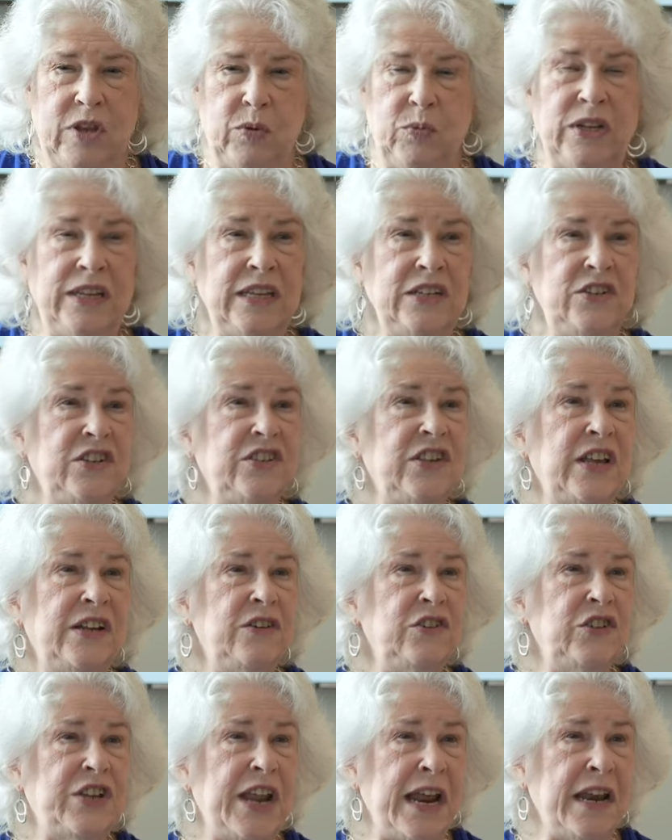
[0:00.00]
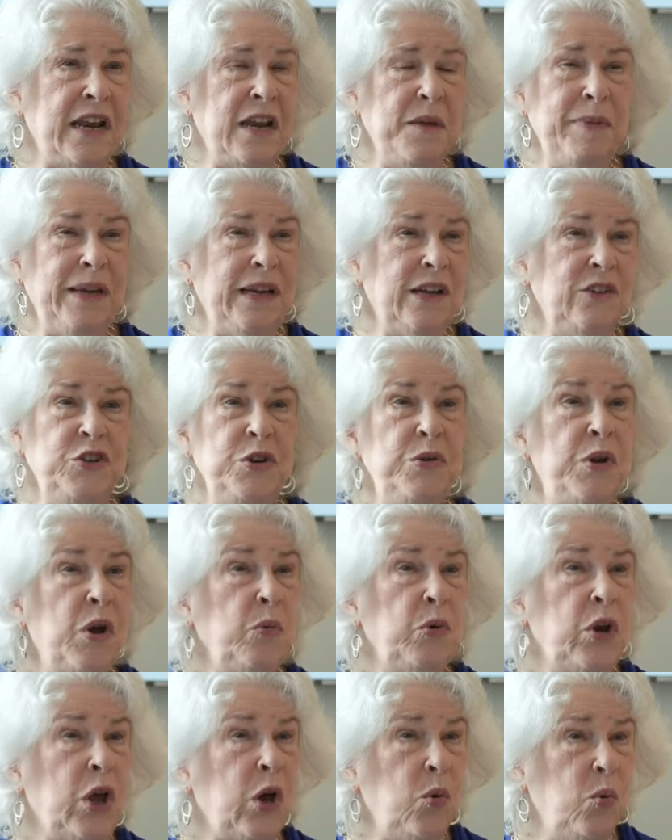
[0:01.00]
religious understanding because you
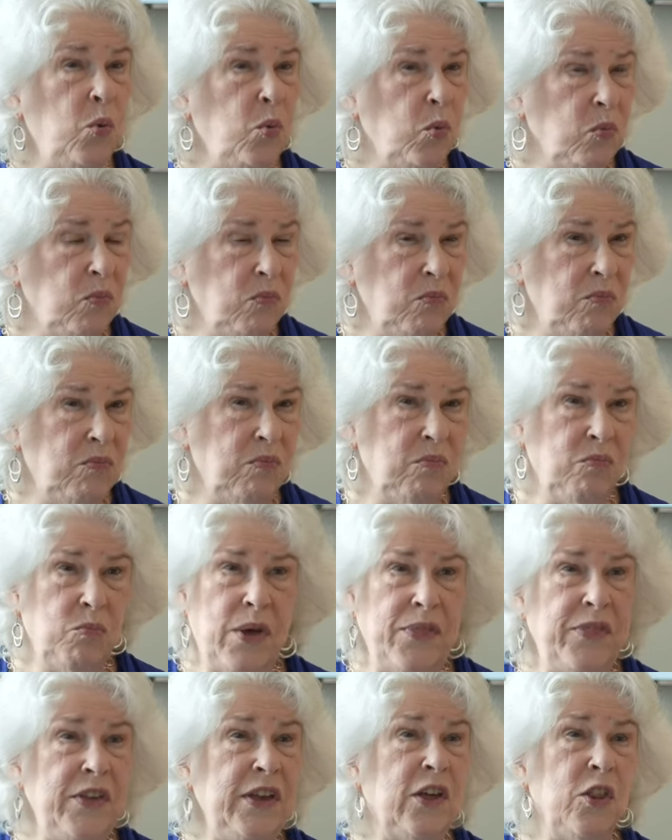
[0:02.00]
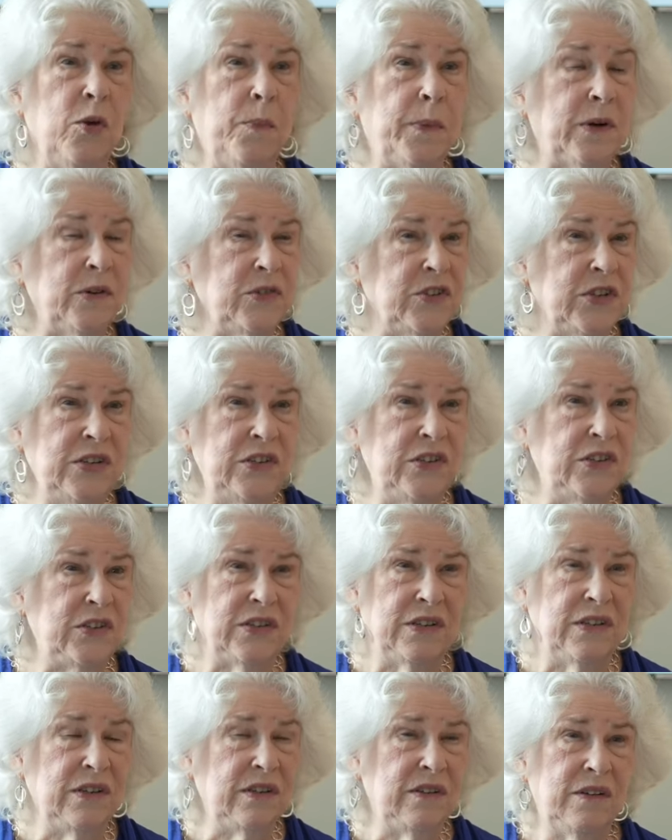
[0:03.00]
don't know what the other
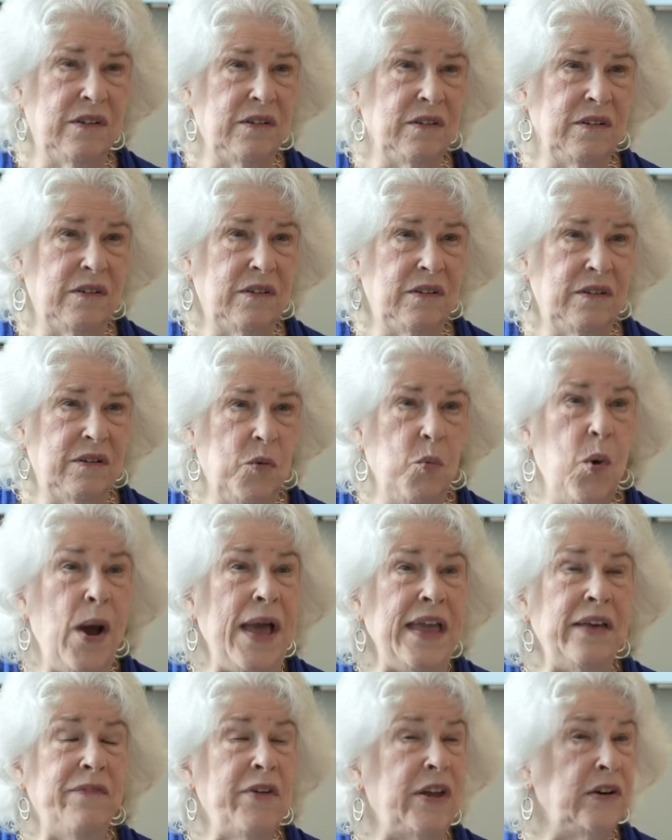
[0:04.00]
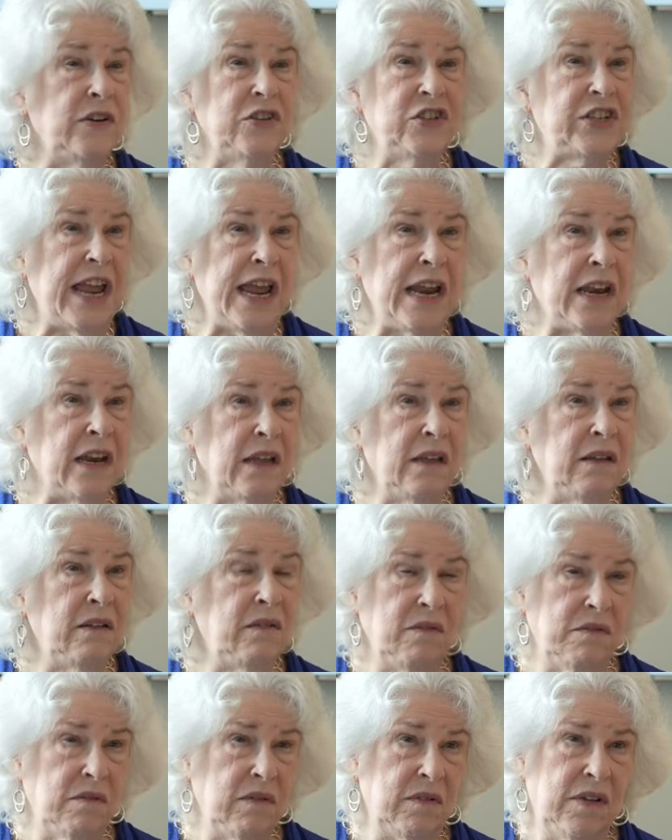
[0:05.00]
person's way of understanding
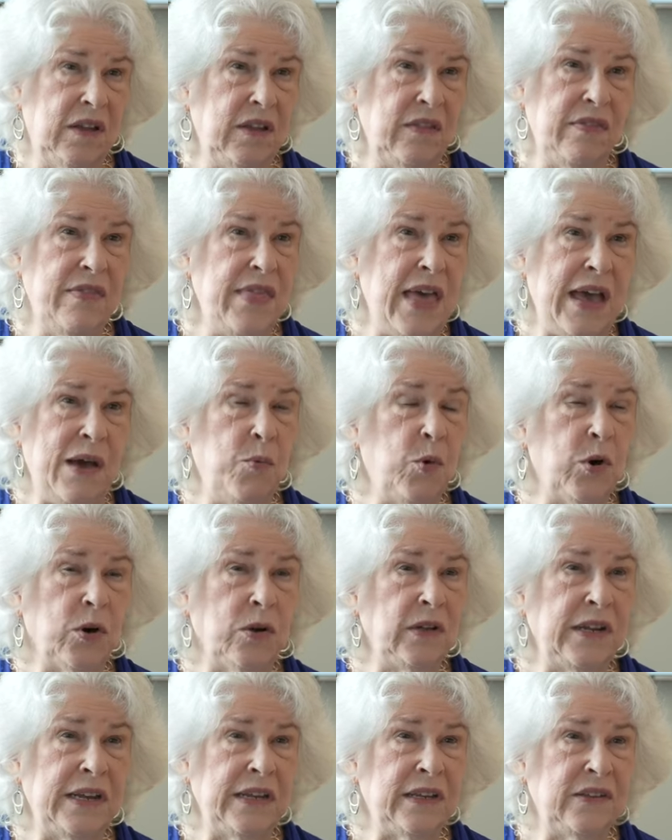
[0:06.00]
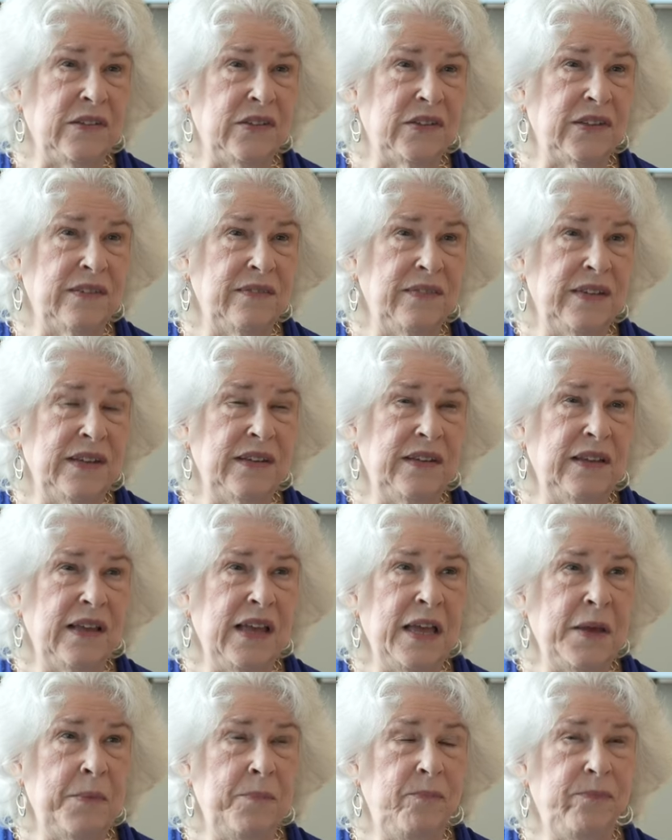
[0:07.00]
sure. that world is.
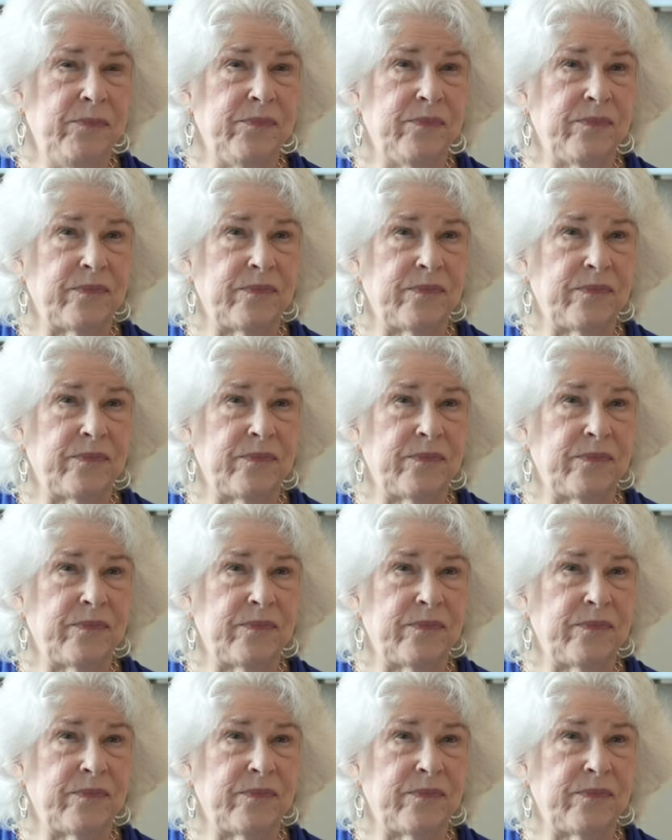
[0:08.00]
Mm-hmm. Um,